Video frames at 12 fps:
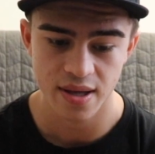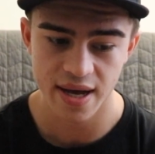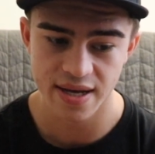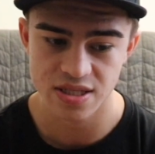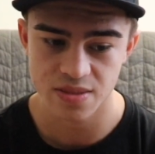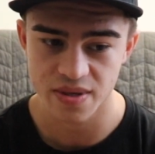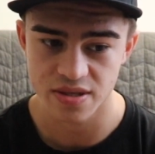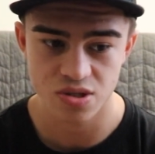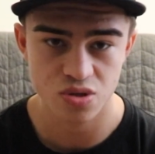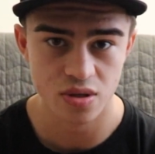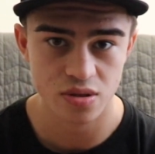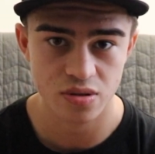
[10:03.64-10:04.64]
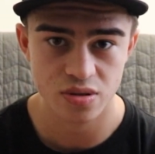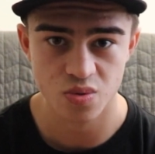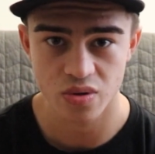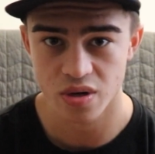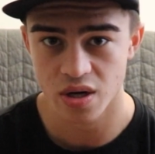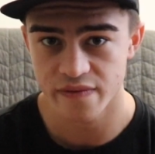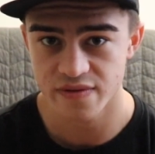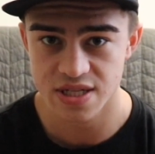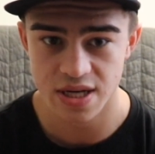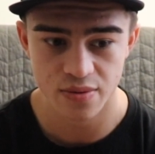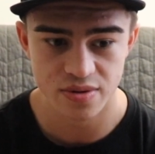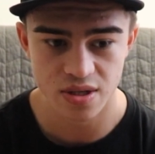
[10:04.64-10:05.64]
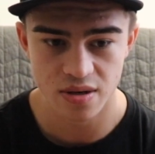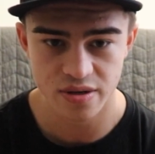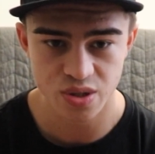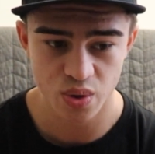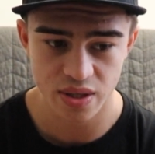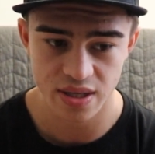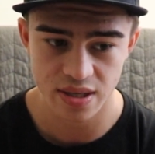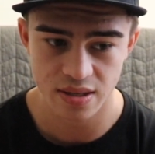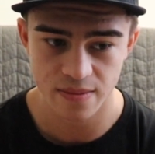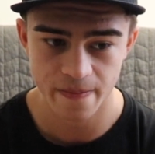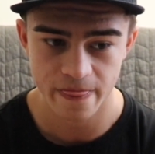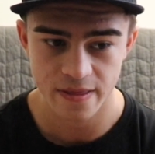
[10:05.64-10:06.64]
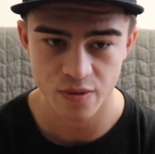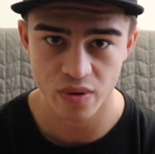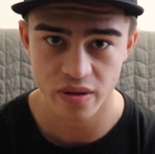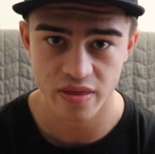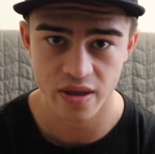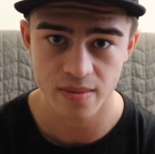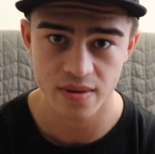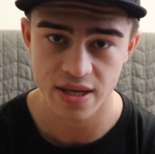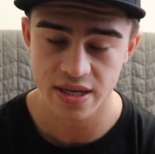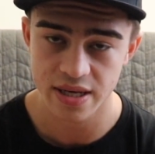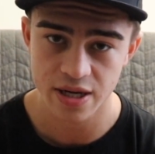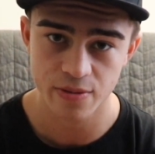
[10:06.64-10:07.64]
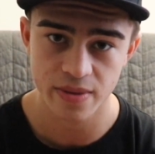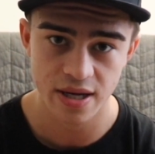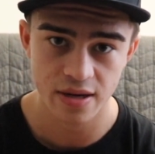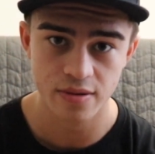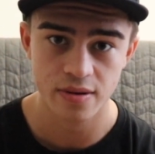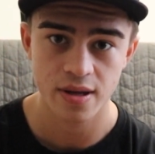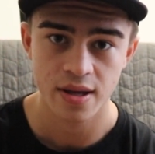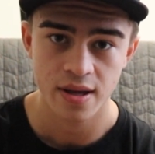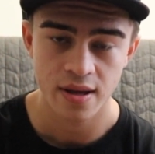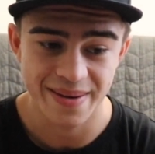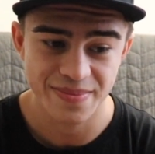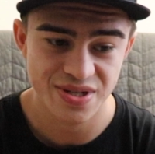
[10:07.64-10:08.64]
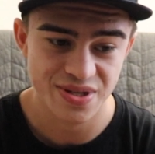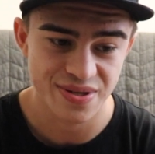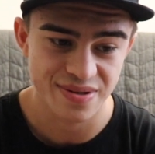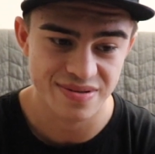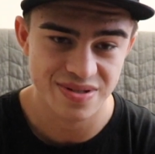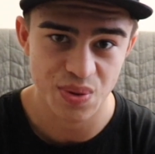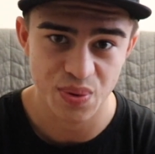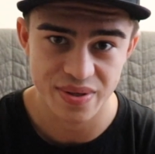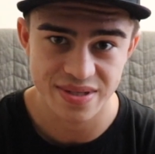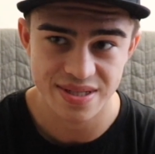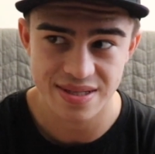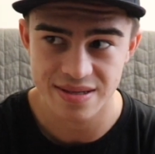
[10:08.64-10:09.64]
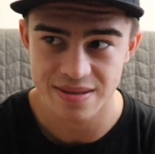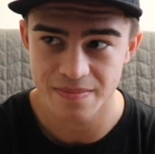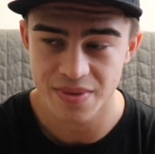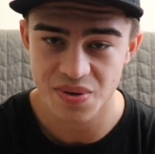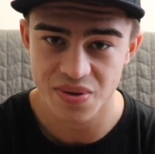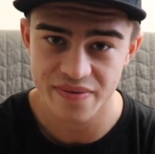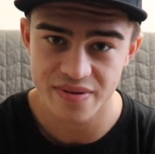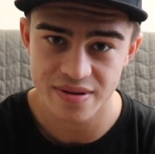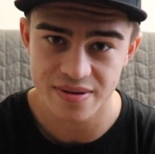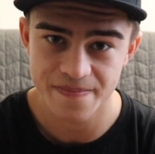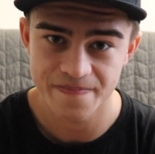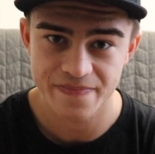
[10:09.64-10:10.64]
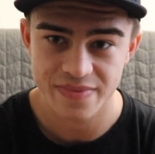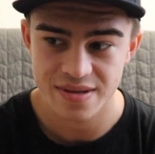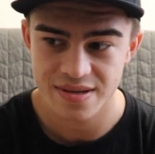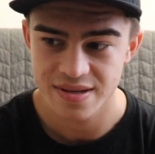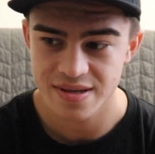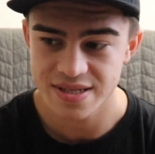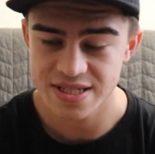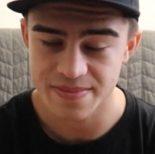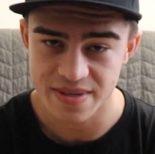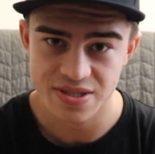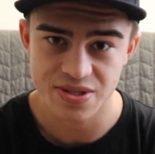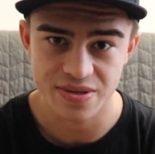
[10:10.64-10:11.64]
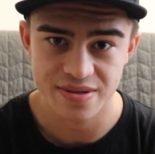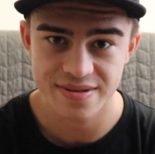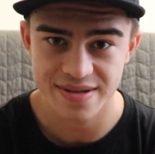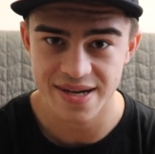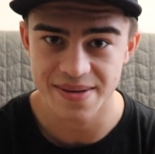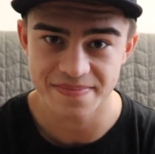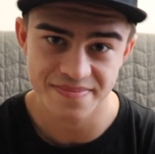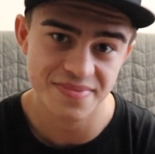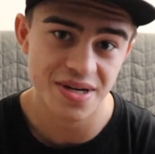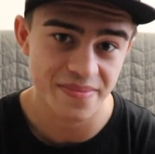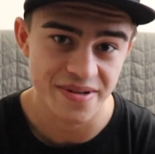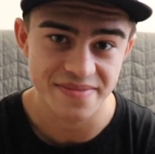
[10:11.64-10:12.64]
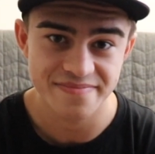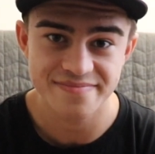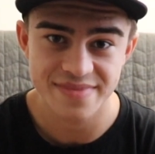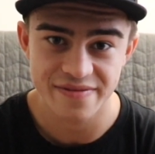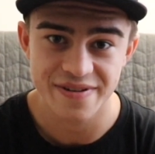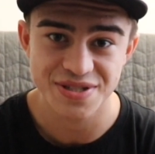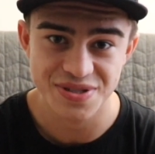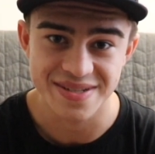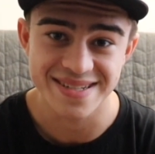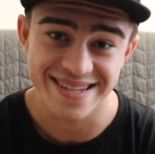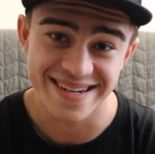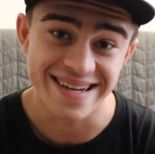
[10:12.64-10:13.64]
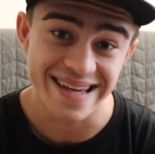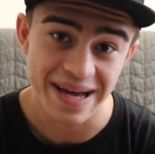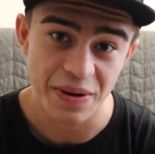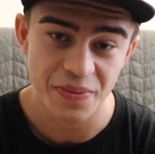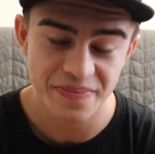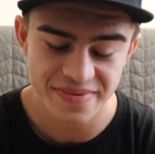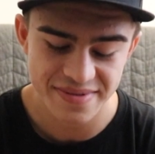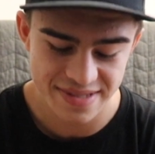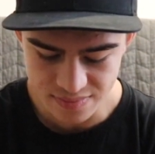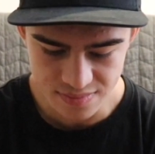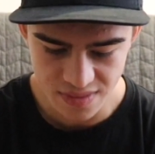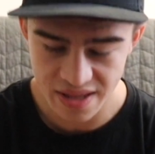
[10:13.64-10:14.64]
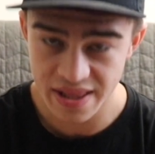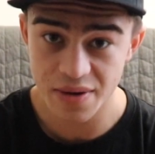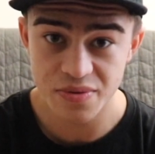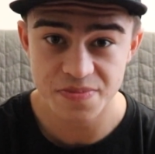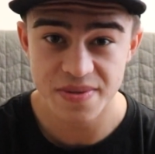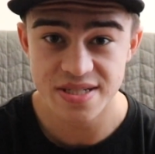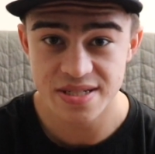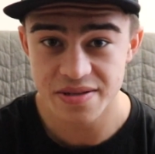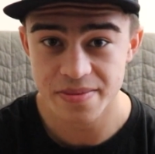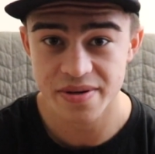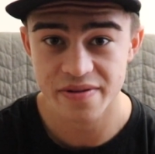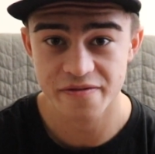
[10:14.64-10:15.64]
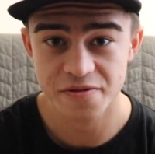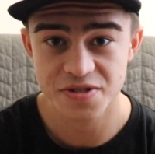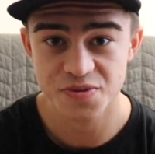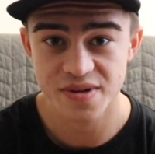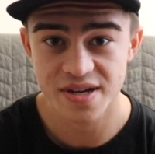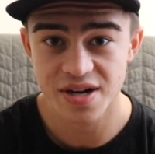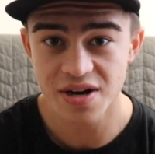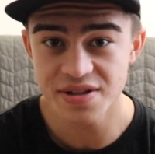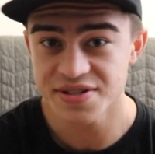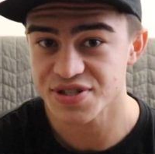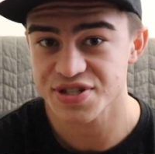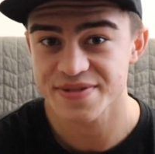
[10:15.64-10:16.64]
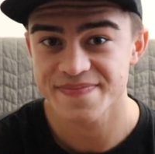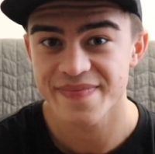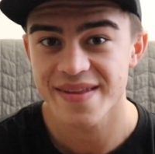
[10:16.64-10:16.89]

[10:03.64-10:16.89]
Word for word: ask my instructors when their office hours are so I can get with them and they can help me out. I'm sure towards the middle of the semester, I'm probably eventually gonna need help. That was basically my first week of college.